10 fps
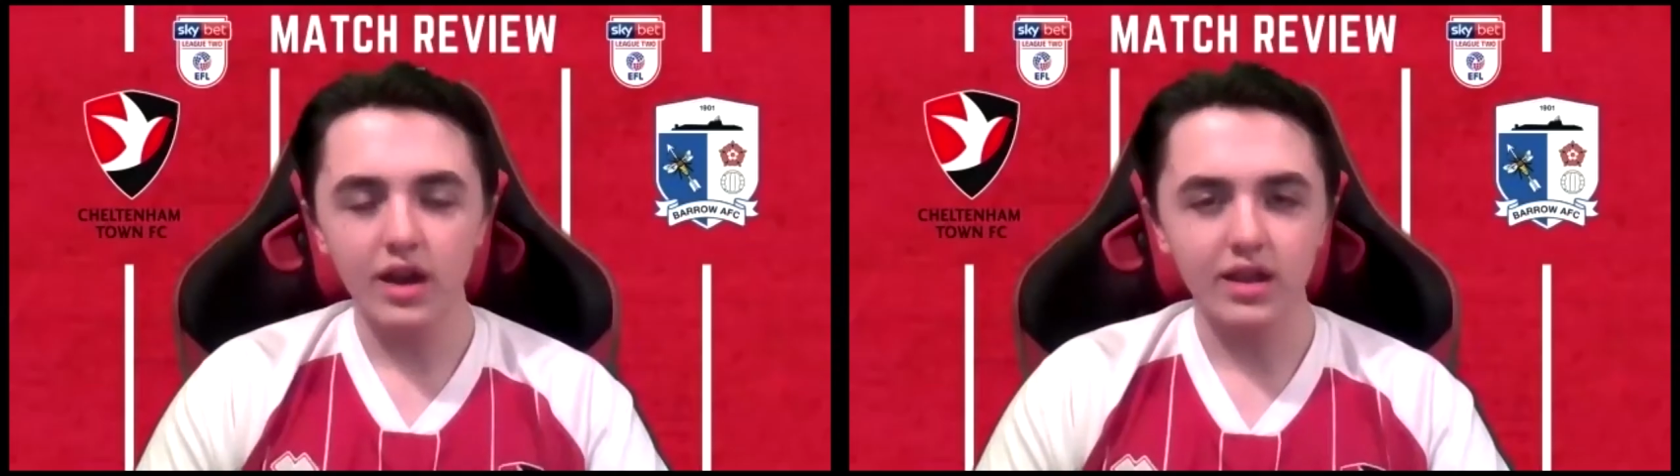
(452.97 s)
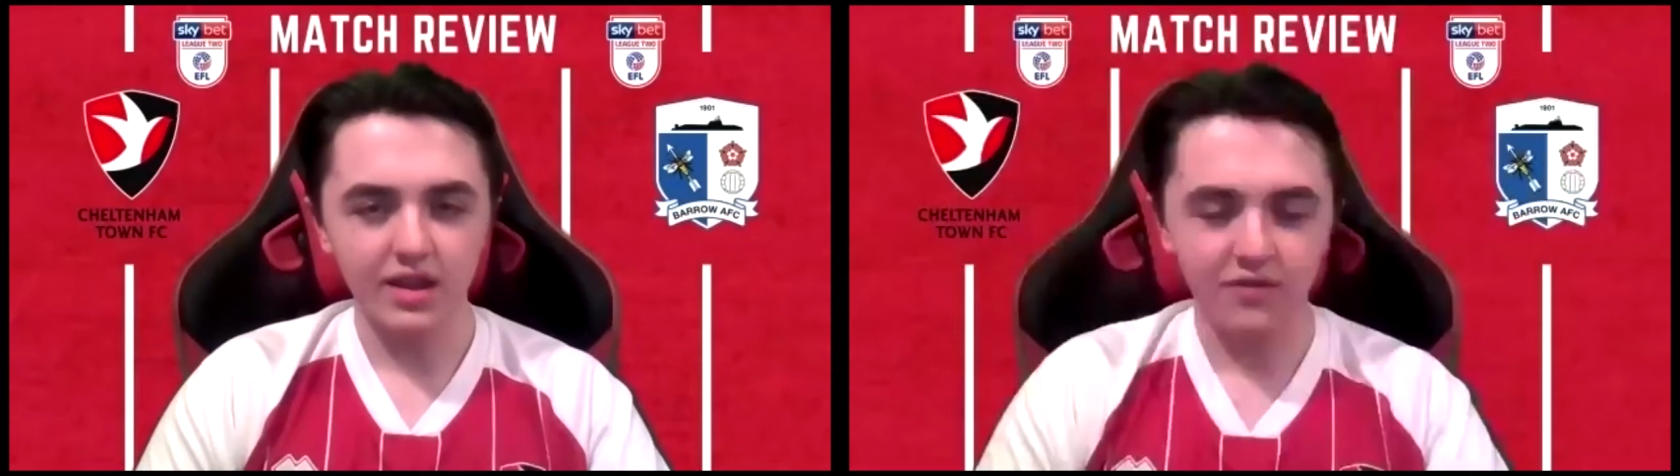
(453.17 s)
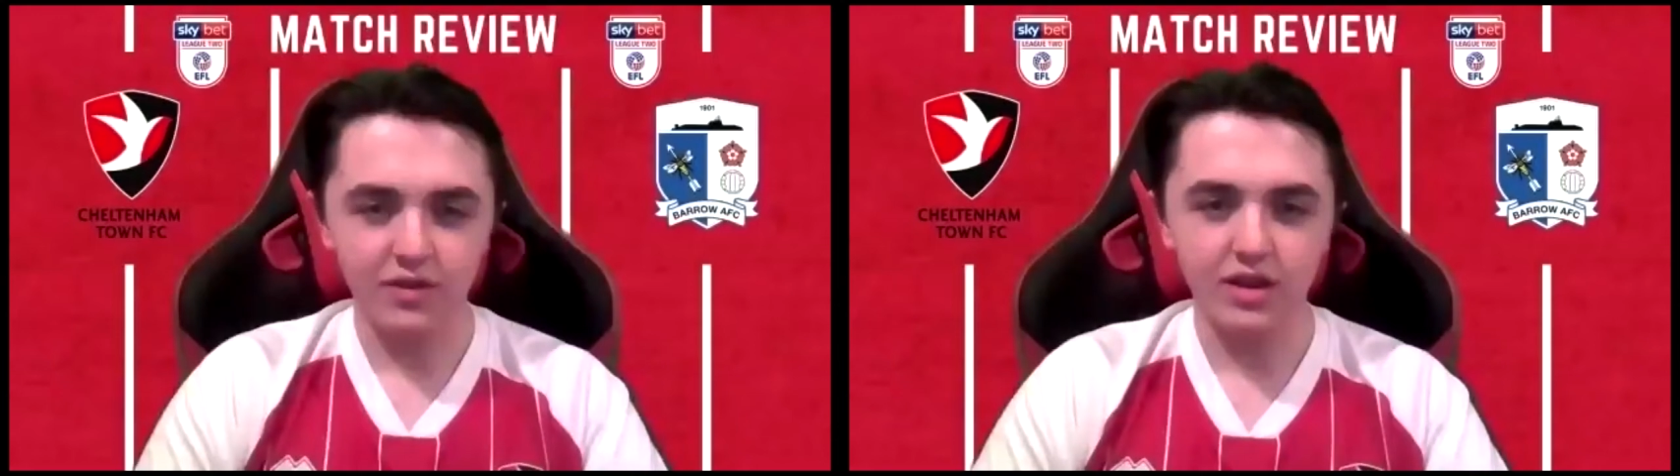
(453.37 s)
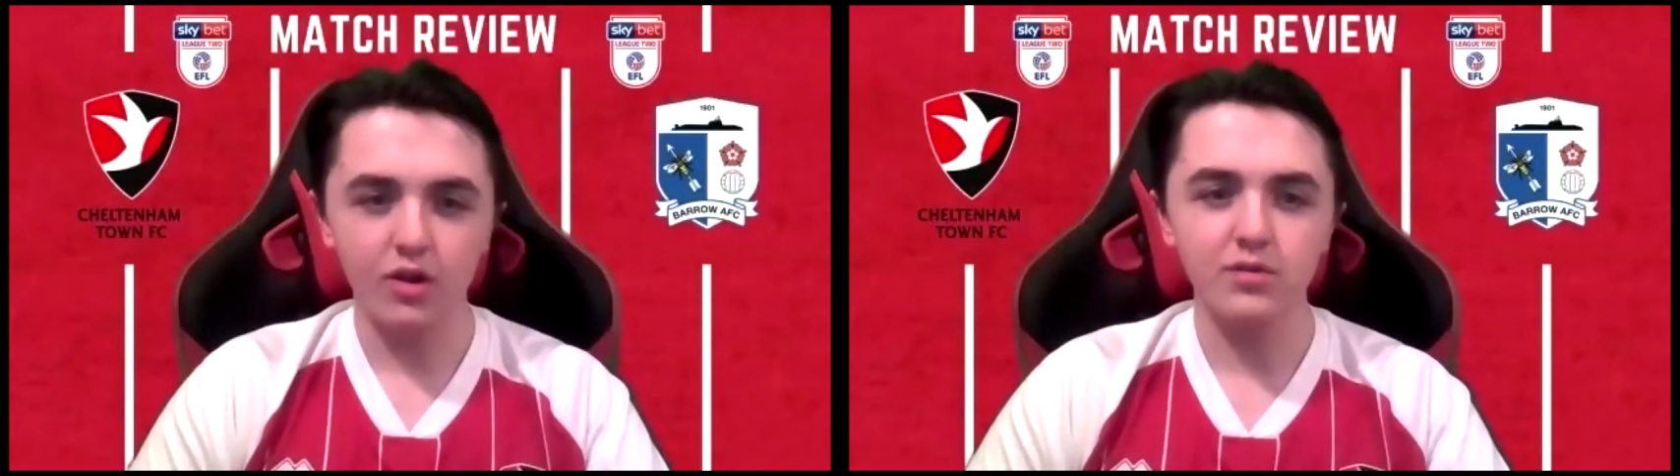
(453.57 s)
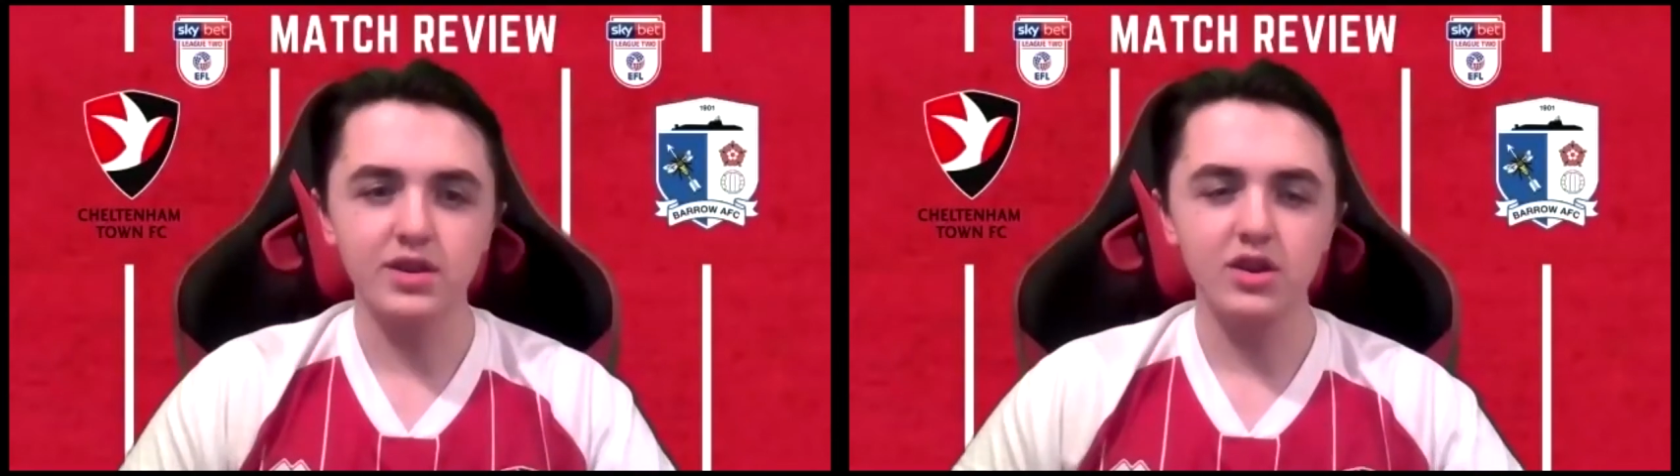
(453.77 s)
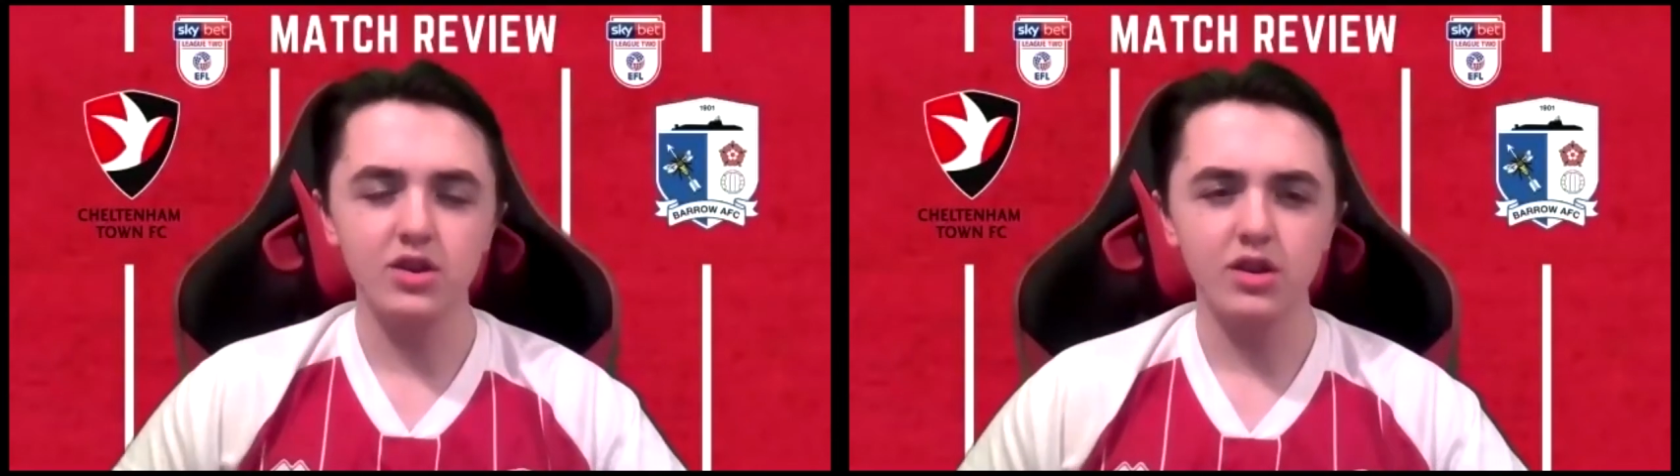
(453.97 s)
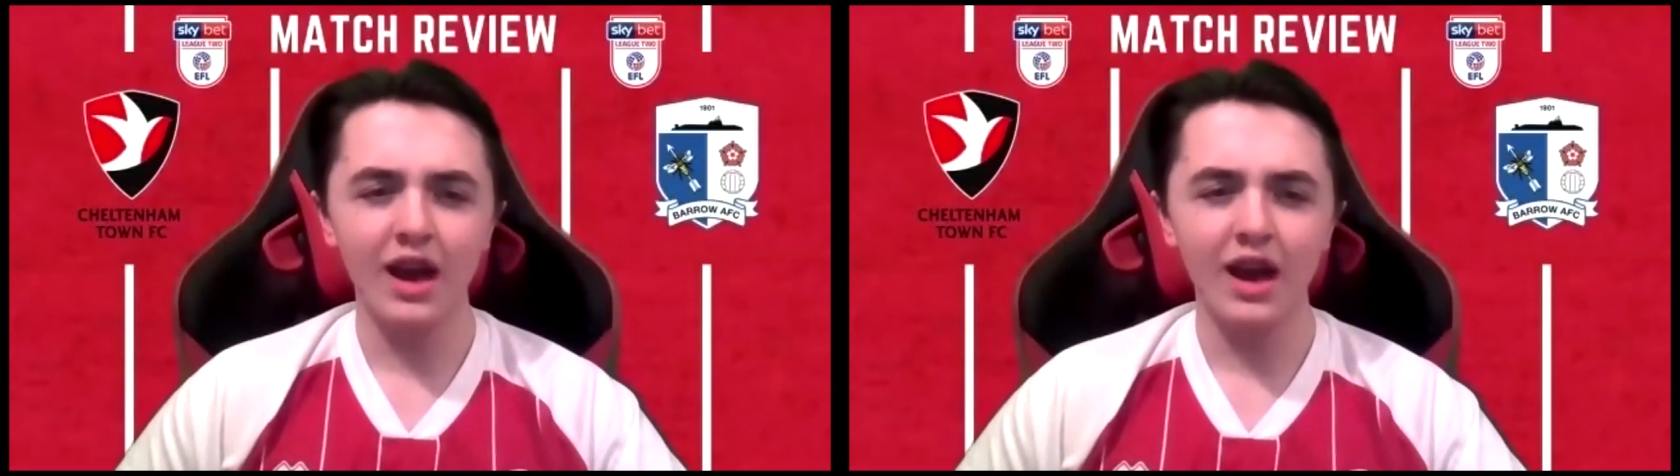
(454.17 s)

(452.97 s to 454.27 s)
yeah, definitely. Obviously,